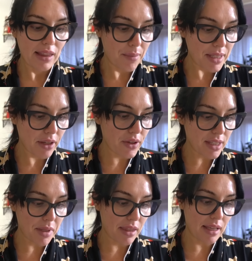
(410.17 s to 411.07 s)
Let me tell you
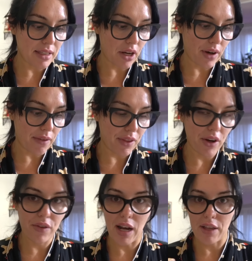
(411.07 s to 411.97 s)
some of the things that are in
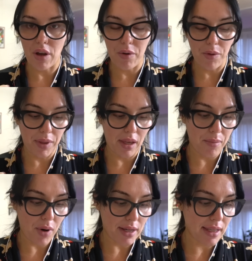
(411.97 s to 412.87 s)
there that I thought were really
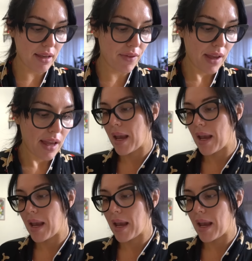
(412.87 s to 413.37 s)
impressive.